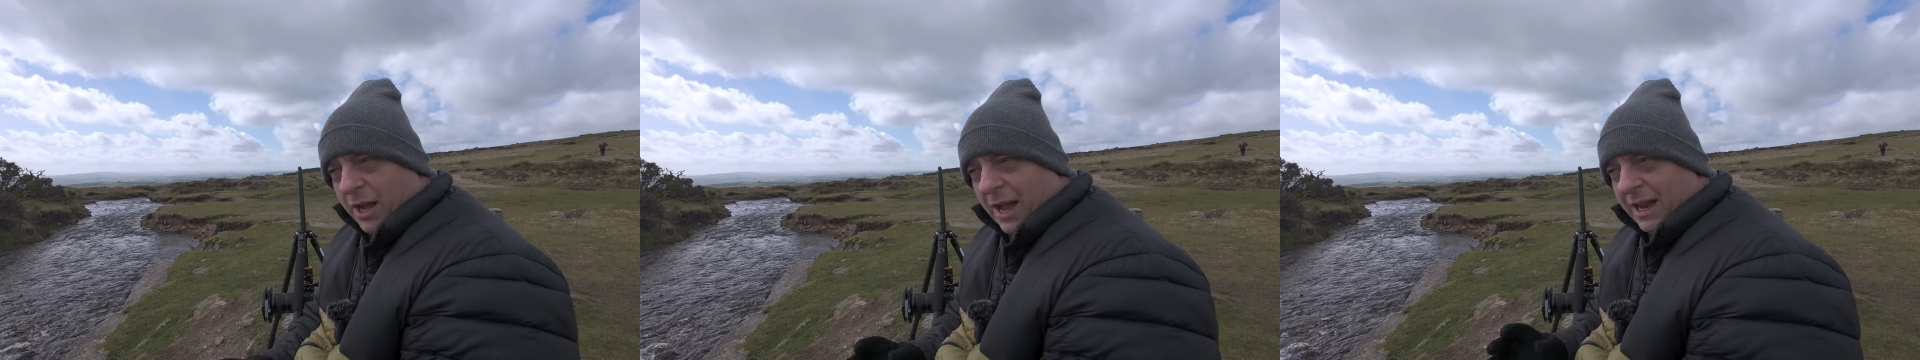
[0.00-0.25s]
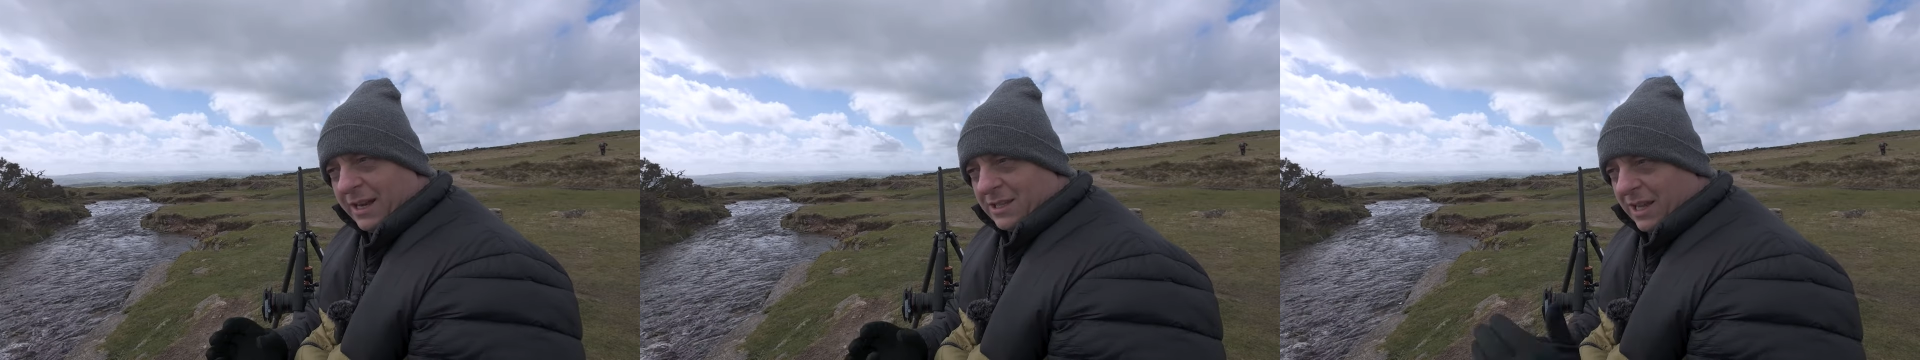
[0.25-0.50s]

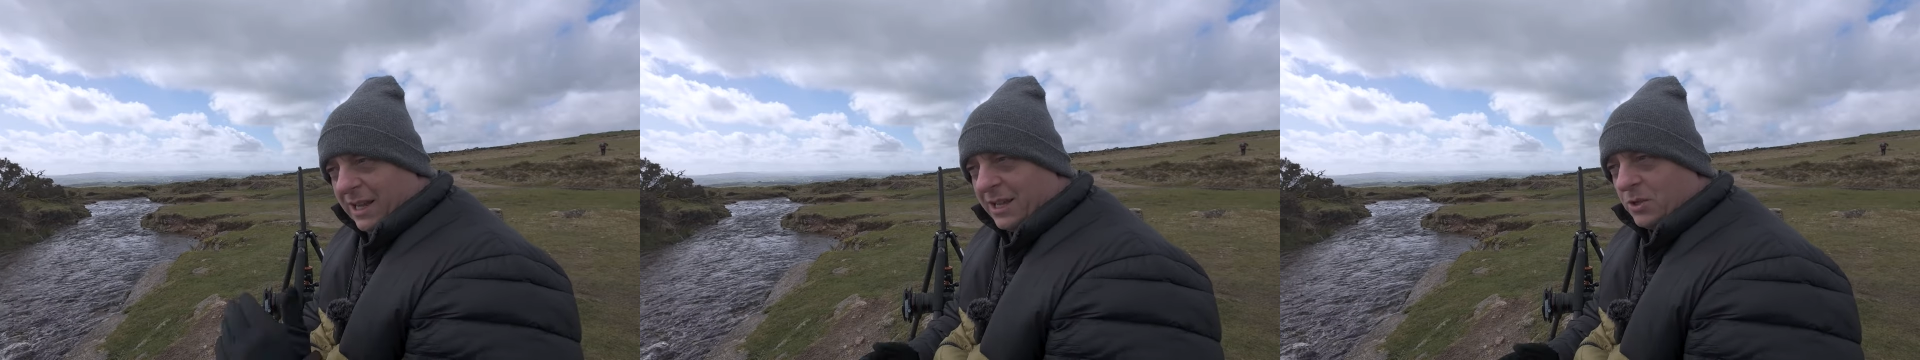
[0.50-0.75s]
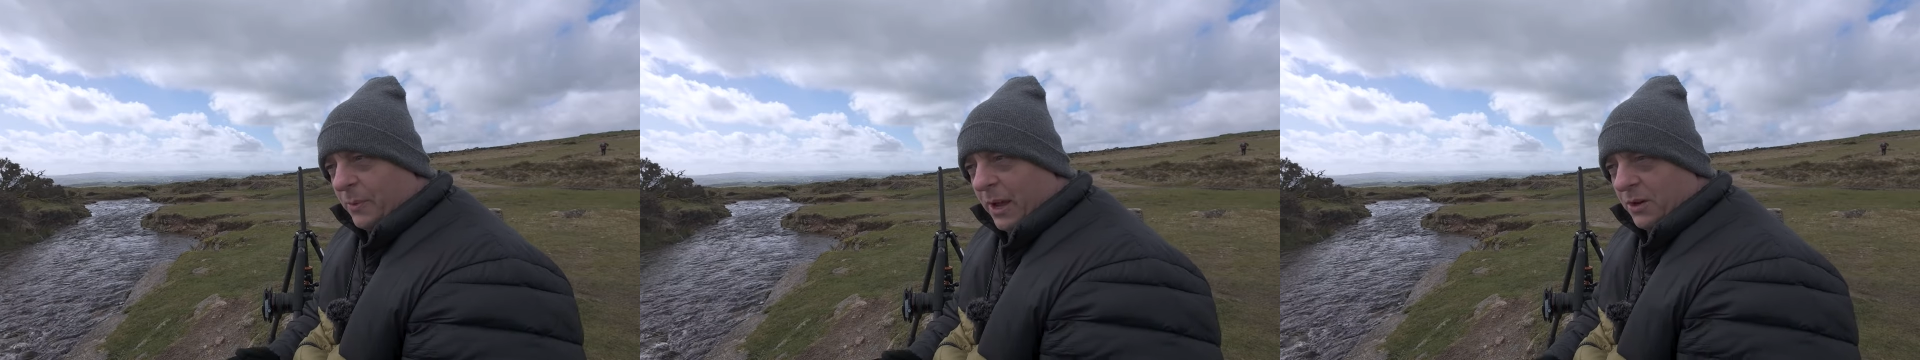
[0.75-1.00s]
and it's a
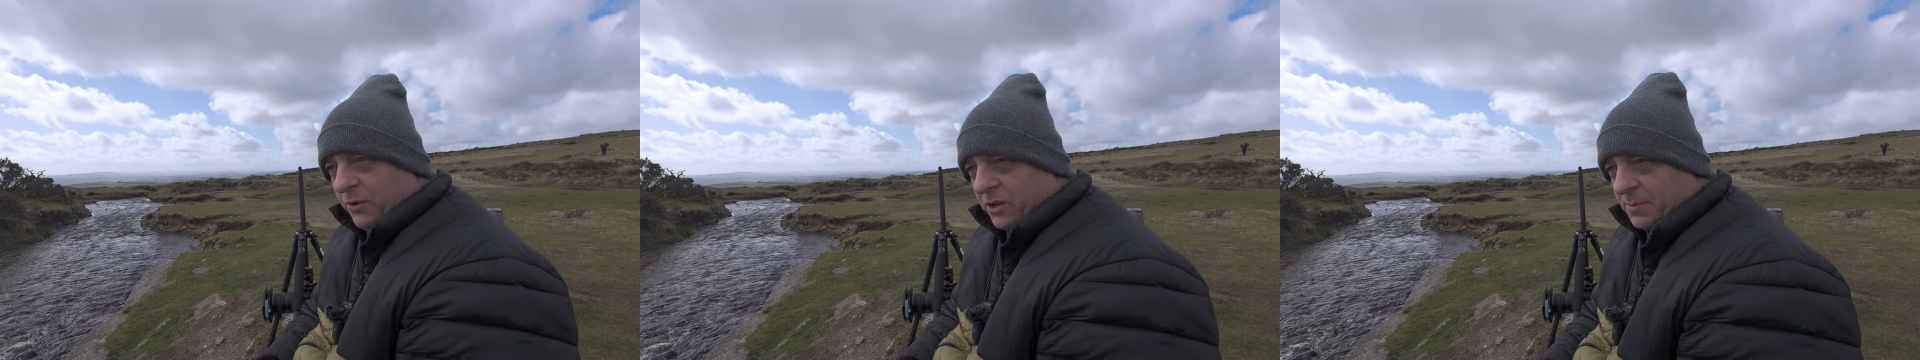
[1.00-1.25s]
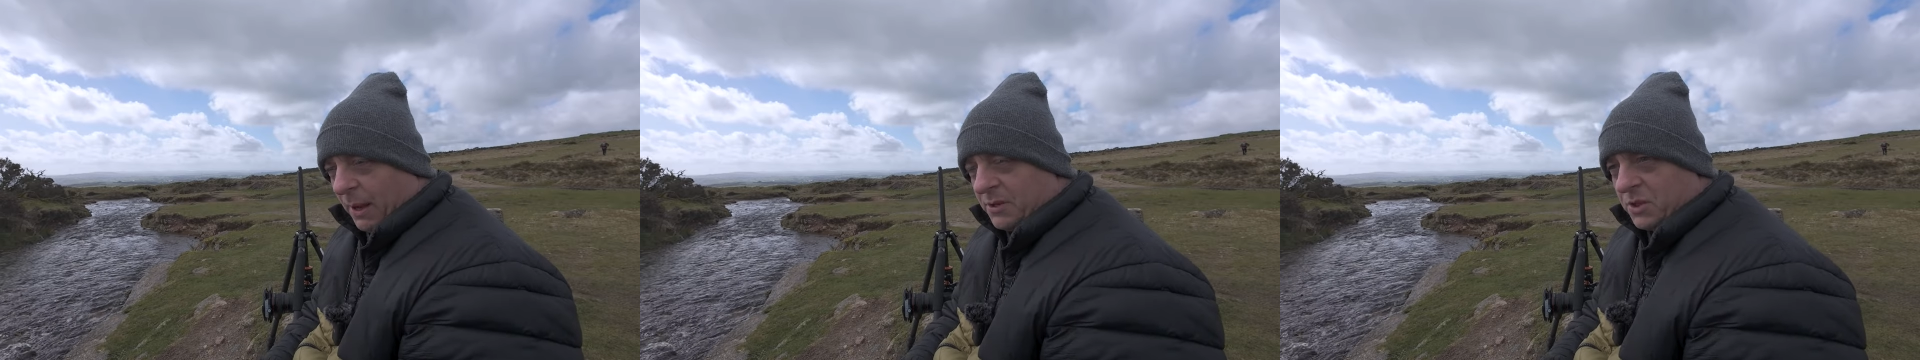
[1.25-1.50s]
little bit
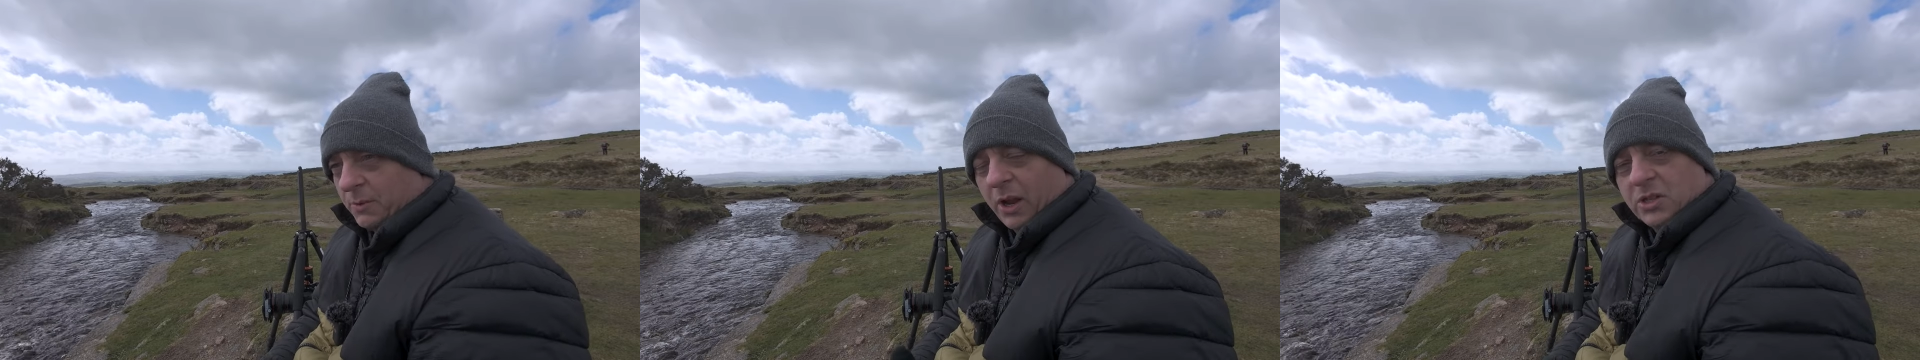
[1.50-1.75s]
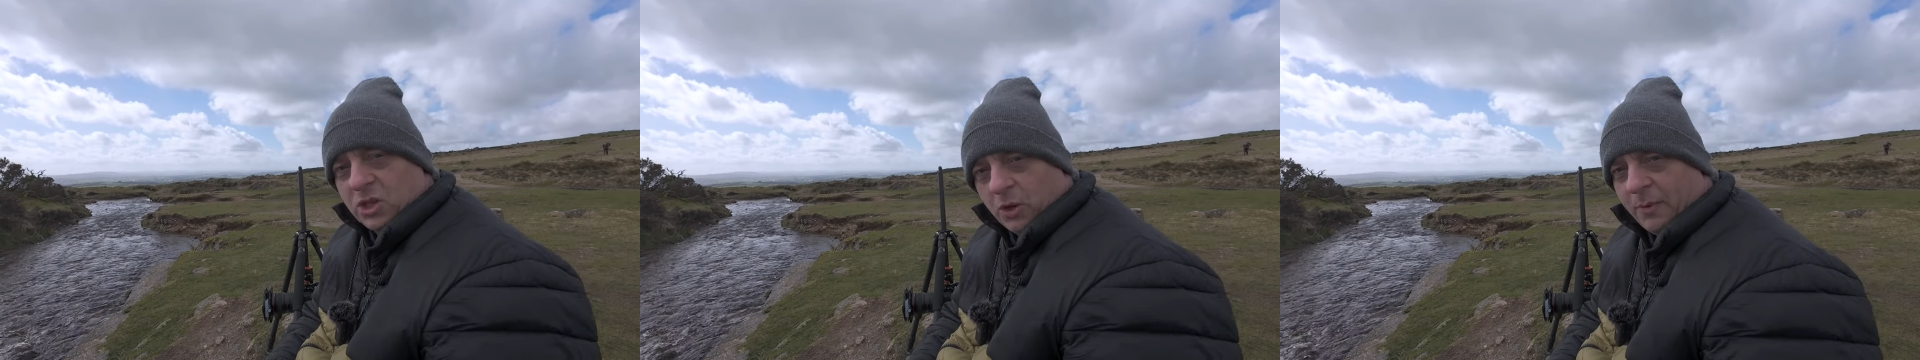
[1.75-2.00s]
underexposed, so I'm
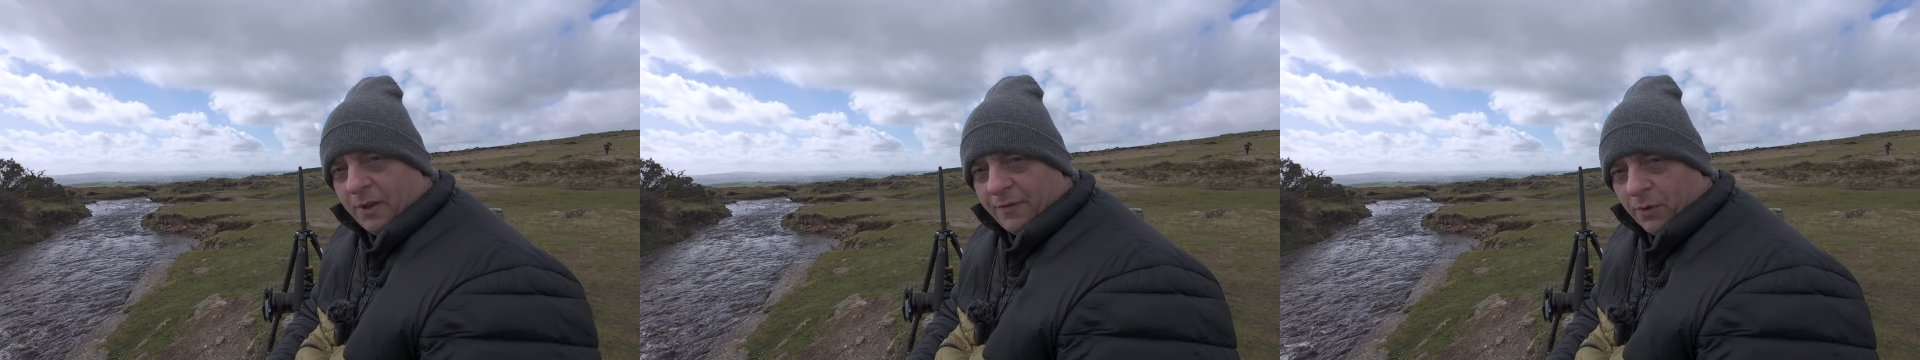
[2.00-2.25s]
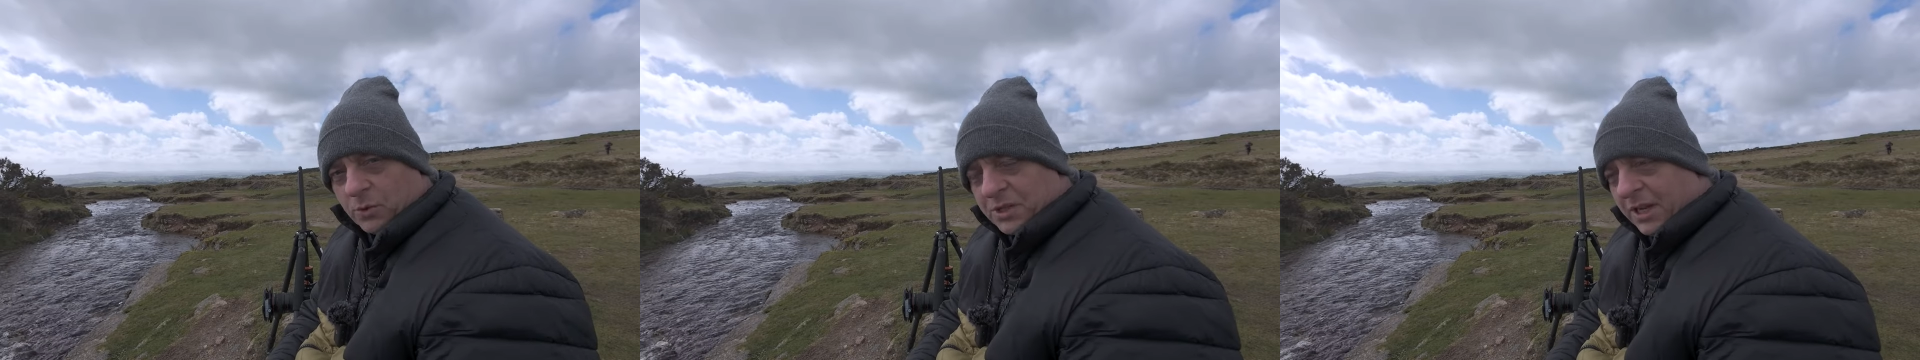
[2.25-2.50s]
going two minute
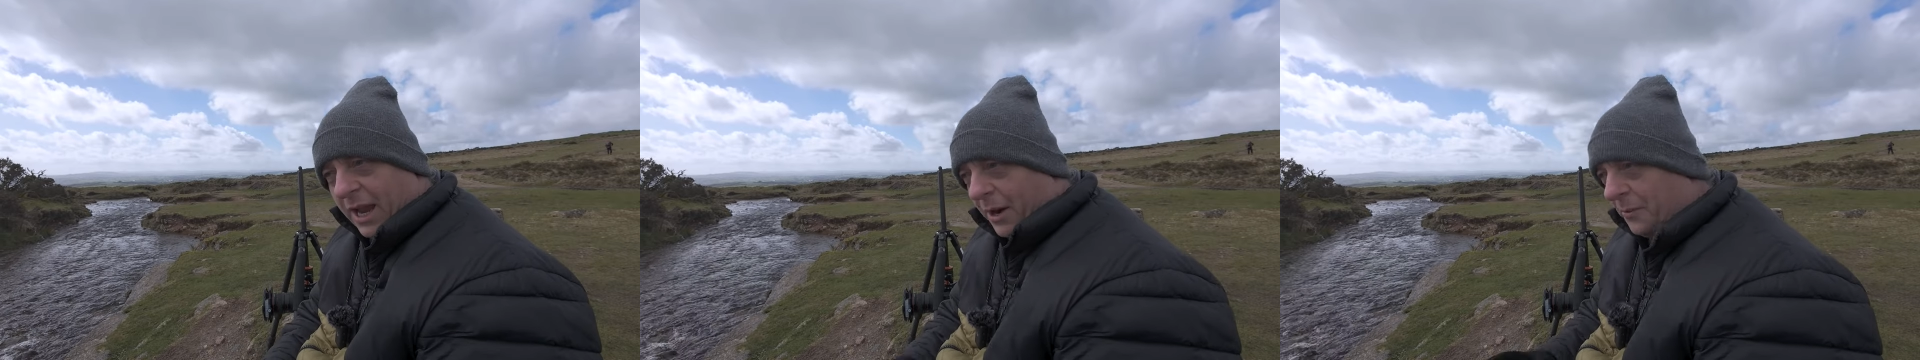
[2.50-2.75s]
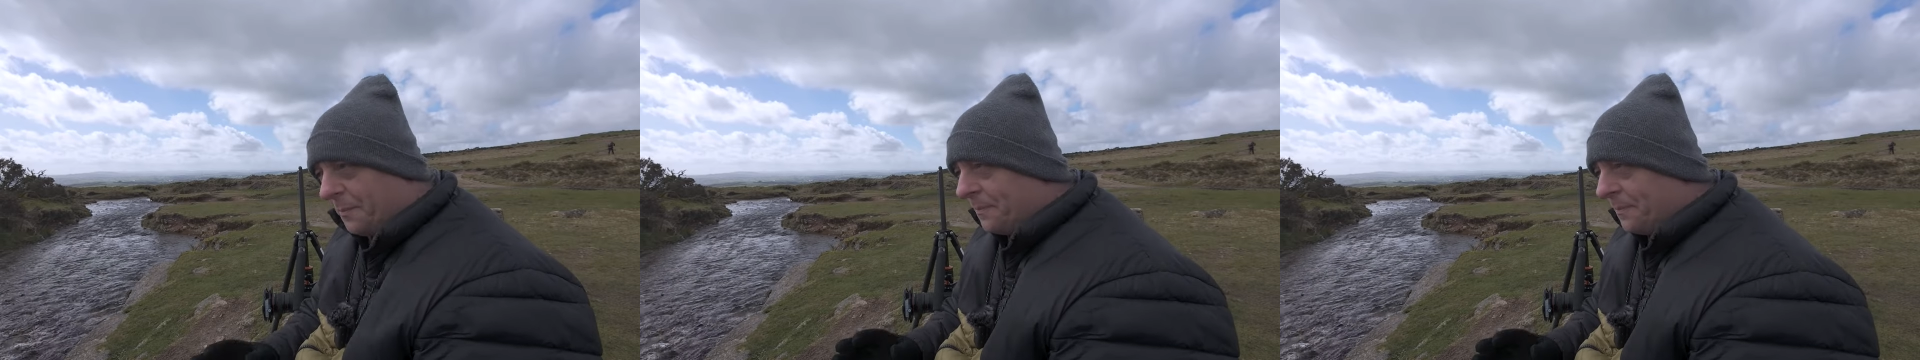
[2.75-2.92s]
forty now,